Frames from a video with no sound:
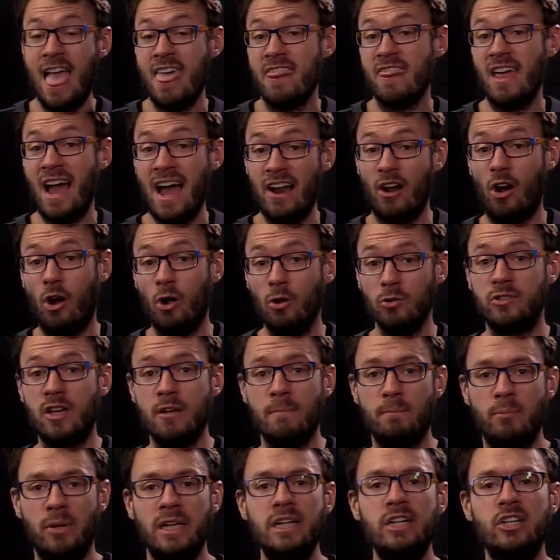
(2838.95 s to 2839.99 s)
That old
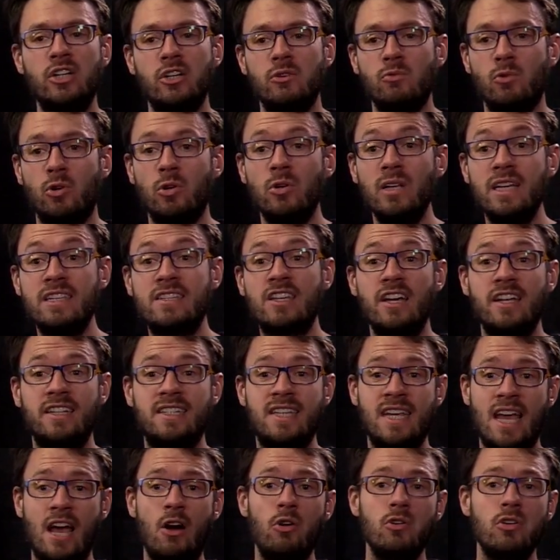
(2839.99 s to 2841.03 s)
completion rule is going to
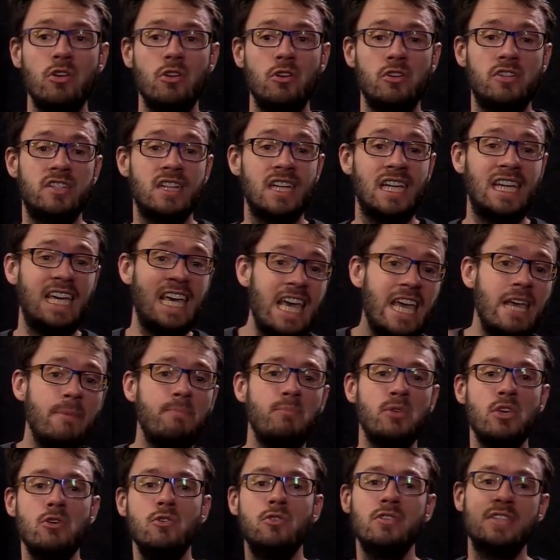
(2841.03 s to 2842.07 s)
tell you to
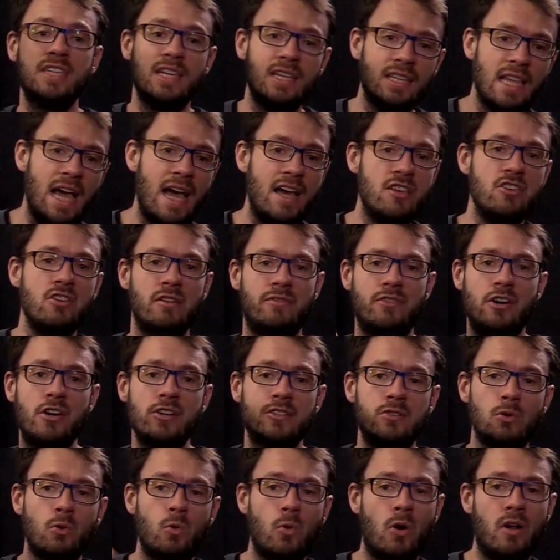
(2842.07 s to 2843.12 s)
keep using that
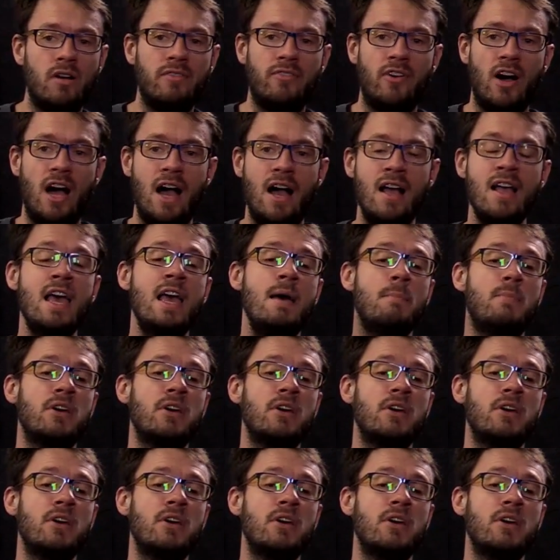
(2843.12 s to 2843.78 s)
universal quantifier